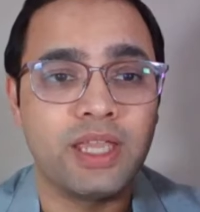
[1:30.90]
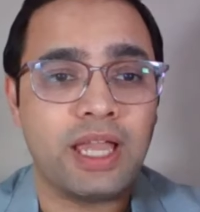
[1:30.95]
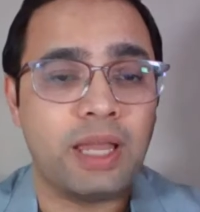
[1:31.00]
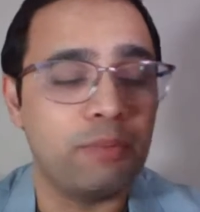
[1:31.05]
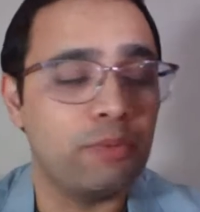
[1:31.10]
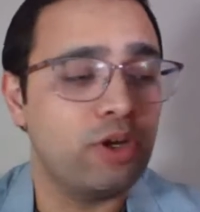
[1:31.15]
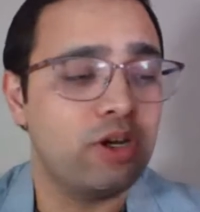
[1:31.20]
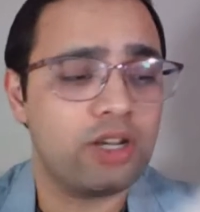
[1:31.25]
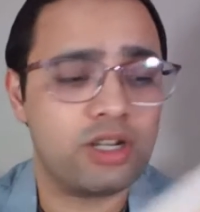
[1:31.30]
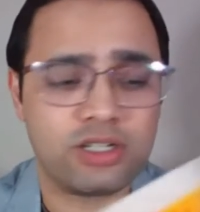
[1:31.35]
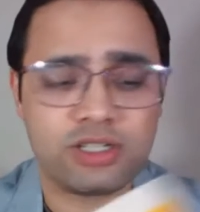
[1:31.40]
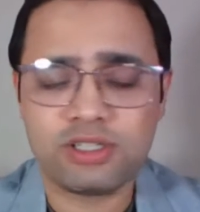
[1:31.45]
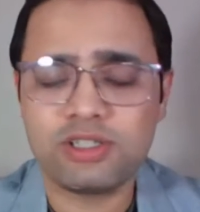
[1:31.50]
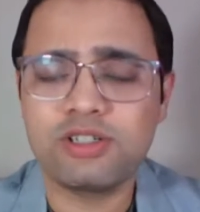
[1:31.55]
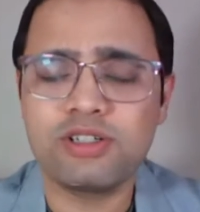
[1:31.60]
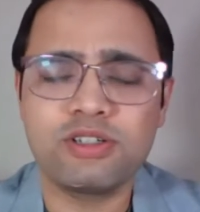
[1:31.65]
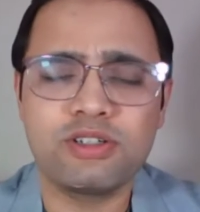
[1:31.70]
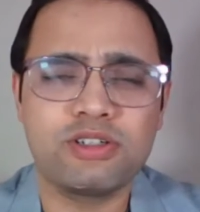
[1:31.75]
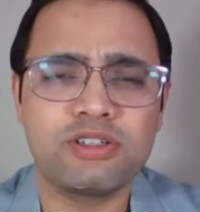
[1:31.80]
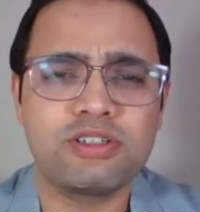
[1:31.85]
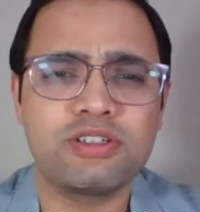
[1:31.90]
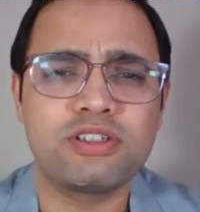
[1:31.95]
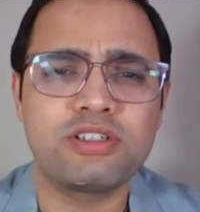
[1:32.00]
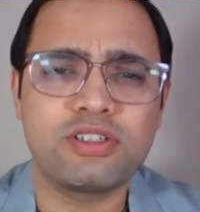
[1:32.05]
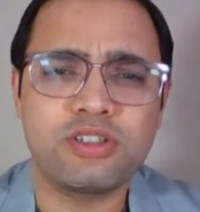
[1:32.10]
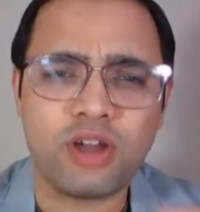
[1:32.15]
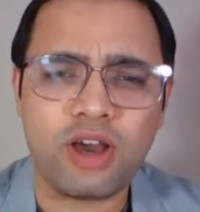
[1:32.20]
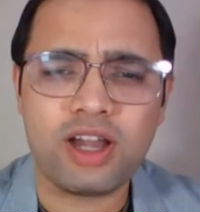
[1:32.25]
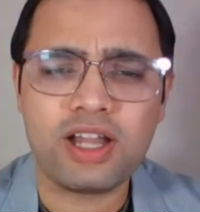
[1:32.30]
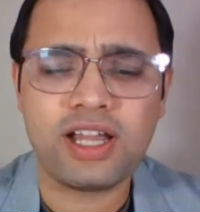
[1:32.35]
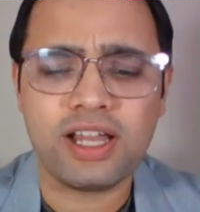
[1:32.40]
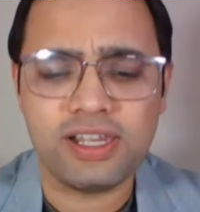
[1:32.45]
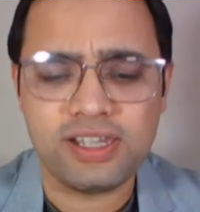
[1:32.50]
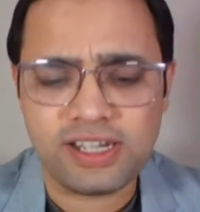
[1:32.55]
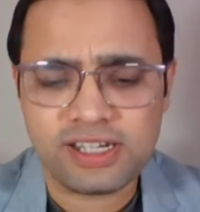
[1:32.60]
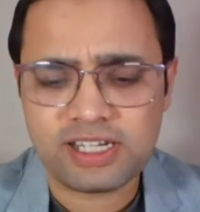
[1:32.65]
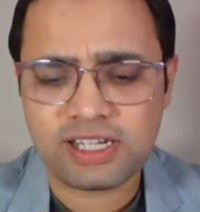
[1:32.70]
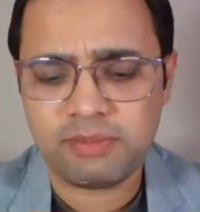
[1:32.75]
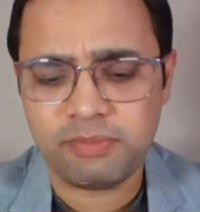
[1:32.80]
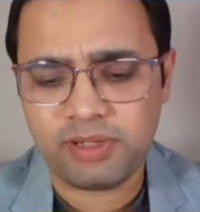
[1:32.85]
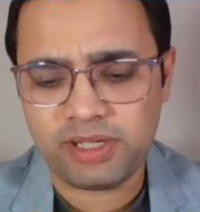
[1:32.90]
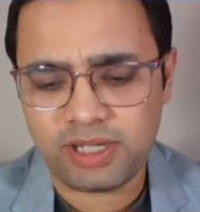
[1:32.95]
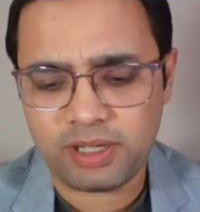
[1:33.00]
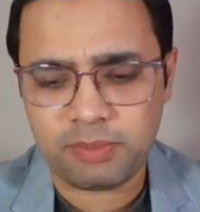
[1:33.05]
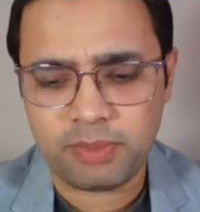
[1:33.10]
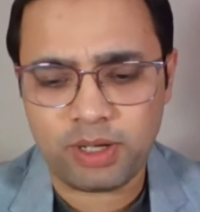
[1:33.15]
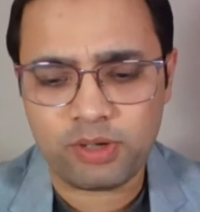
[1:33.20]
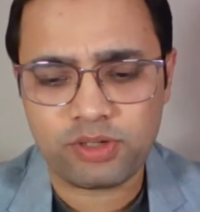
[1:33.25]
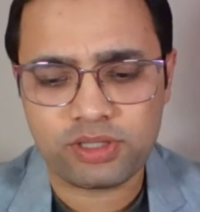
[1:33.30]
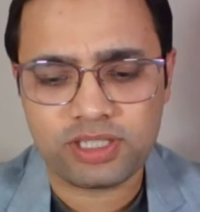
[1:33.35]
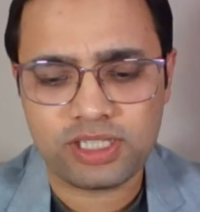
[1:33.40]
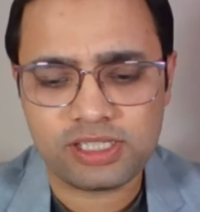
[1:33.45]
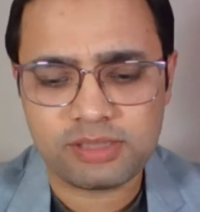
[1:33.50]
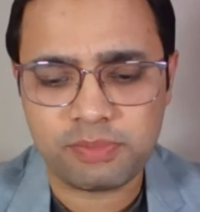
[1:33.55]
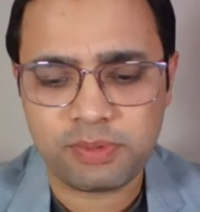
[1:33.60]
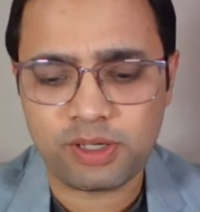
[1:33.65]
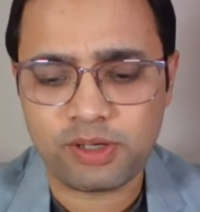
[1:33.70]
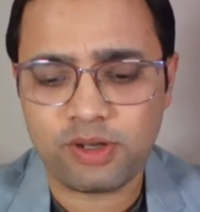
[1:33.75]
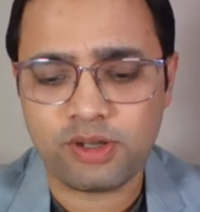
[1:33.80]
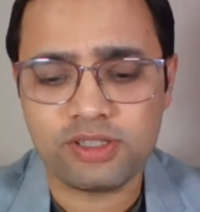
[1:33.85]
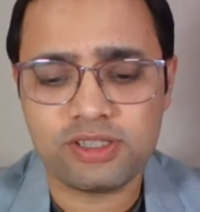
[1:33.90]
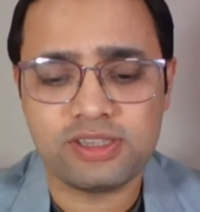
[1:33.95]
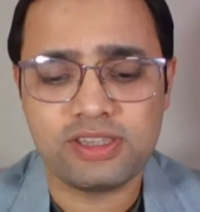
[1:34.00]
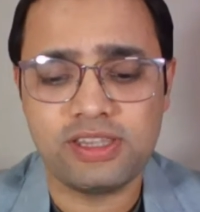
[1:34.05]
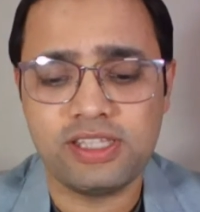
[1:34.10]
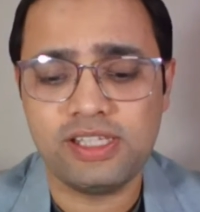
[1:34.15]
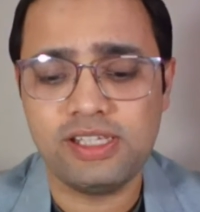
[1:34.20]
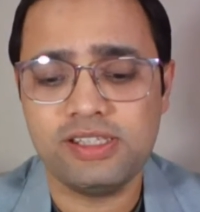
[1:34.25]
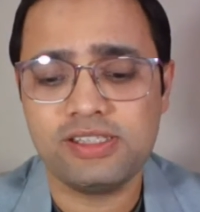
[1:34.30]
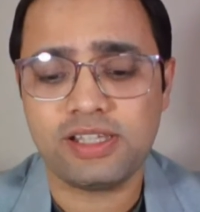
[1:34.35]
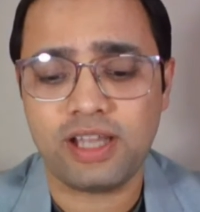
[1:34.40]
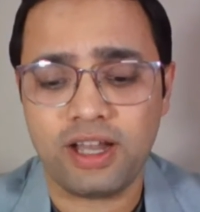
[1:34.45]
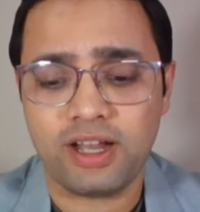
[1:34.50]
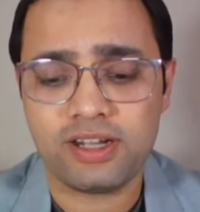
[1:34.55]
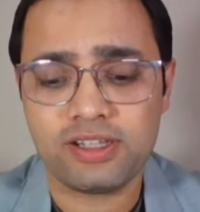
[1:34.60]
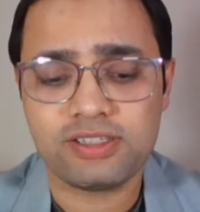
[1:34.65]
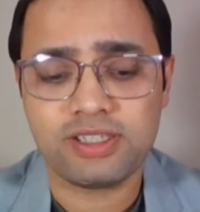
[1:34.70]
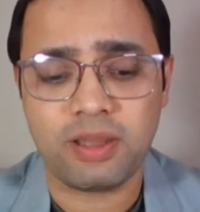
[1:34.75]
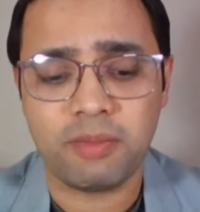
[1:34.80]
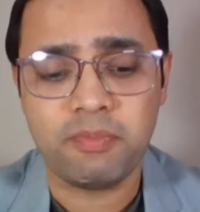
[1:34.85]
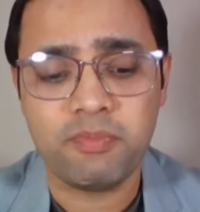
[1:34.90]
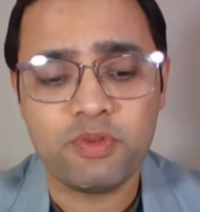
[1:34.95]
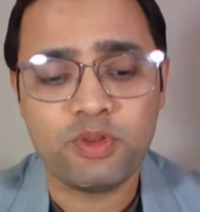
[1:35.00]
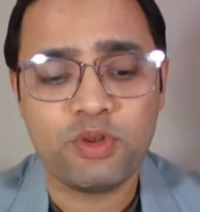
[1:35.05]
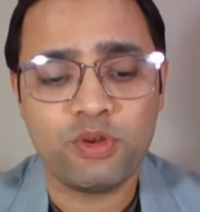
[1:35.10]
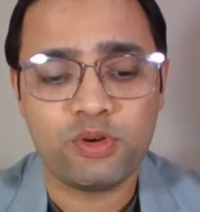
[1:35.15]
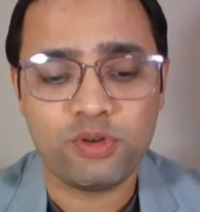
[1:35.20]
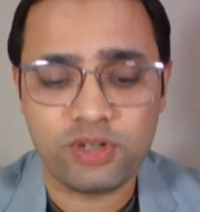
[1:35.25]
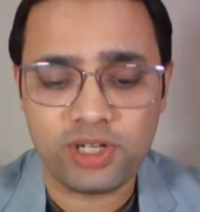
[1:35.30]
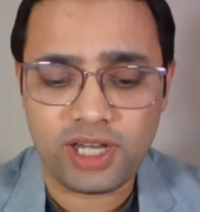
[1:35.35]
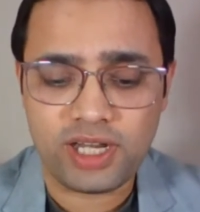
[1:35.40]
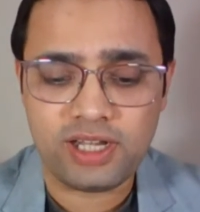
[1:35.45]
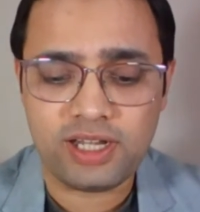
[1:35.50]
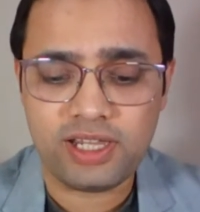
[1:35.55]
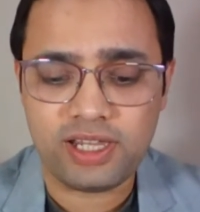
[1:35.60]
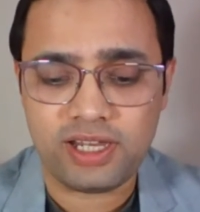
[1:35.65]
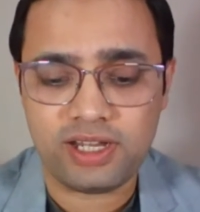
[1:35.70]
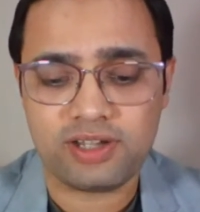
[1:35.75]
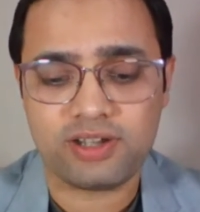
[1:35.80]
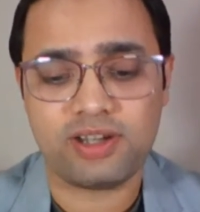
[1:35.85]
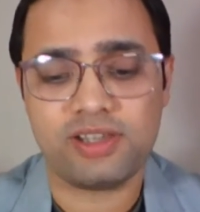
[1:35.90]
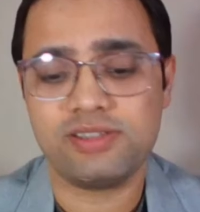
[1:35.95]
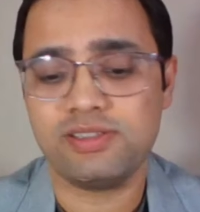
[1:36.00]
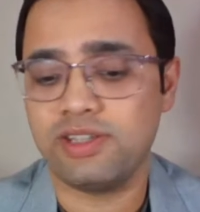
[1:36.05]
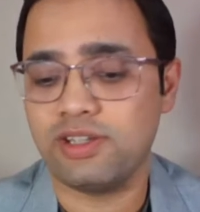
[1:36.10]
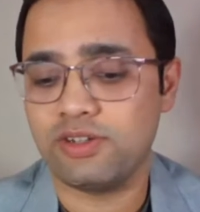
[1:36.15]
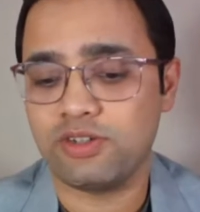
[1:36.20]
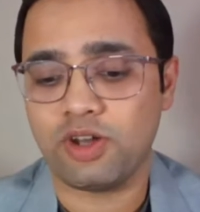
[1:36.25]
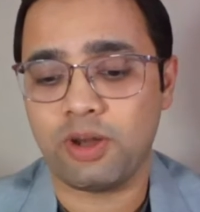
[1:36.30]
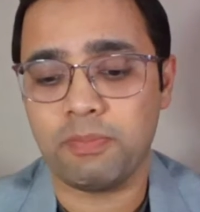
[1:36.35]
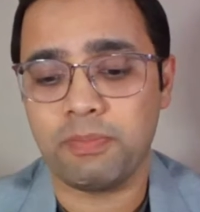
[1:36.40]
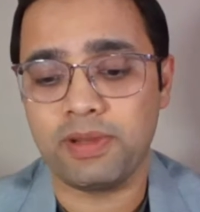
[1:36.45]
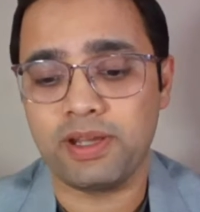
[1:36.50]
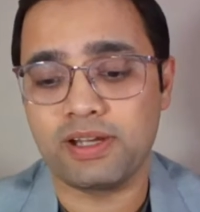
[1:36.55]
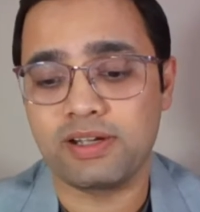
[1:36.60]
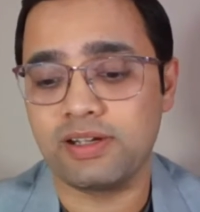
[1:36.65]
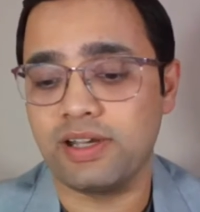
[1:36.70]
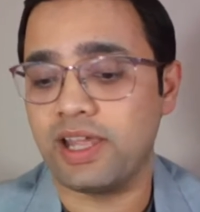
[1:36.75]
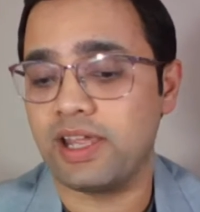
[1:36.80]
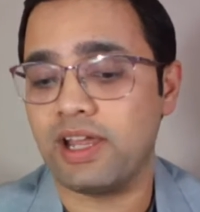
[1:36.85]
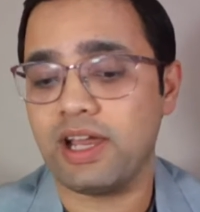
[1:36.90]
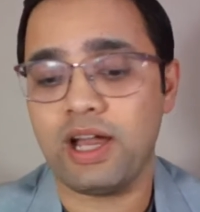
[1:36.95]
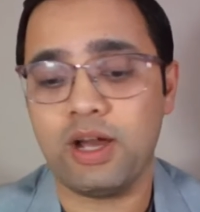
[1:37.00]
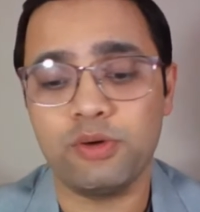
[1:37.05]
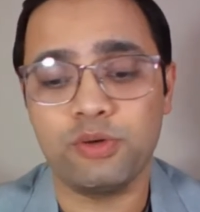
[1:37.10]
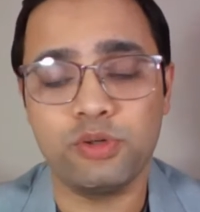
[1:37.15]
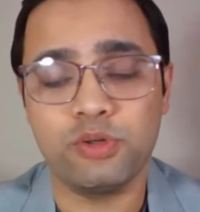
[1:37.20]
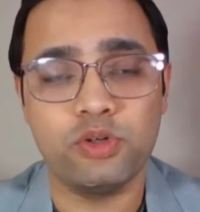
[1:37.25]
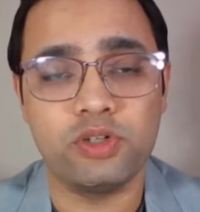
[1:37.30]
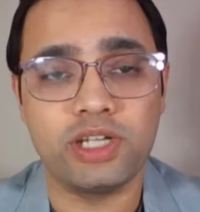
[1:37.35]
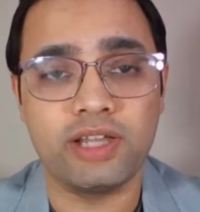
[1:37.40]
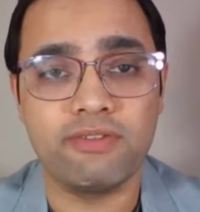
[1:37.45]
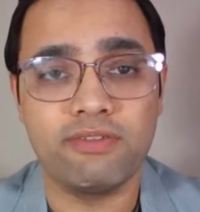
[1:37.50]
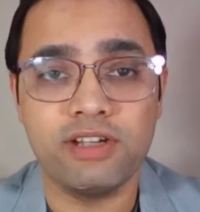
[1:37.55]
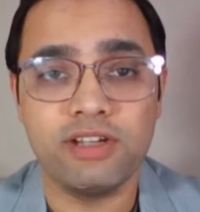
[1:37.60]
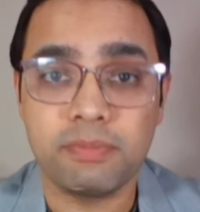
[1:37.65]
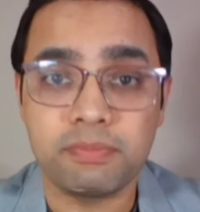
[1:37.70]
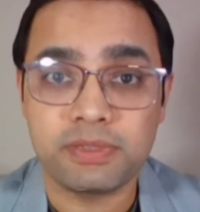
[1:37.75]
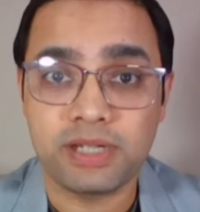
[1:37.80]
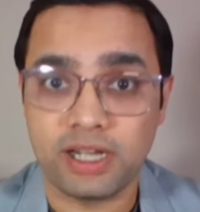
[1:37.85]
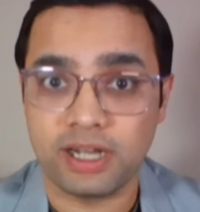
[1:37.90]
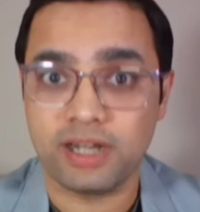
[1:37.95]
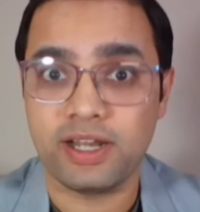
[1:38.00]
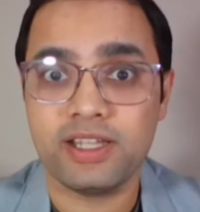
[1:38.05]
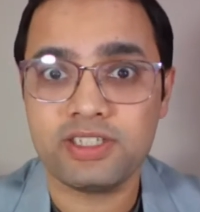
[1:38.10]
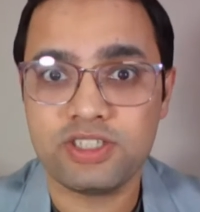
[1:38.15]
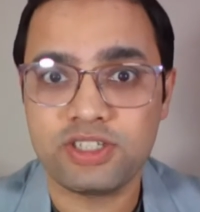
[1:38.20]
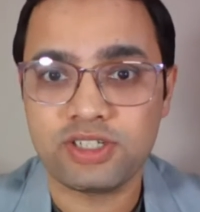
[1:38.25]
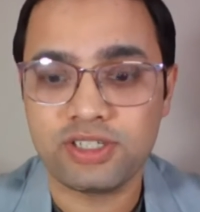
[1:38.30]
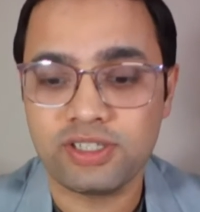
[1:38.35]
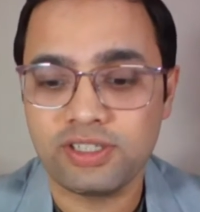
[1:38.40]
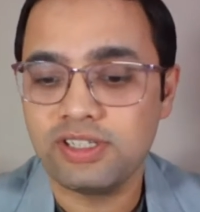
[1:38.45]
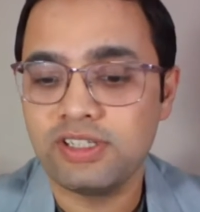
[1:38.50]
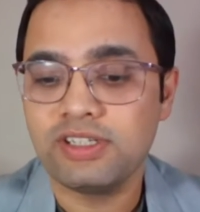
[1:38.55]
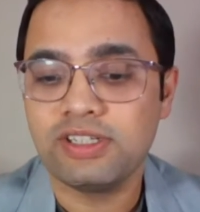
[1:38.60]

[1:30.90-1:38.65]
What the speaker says: I'm going to talk a little bit about this because these are some really interesting topics, like how do you develop courage,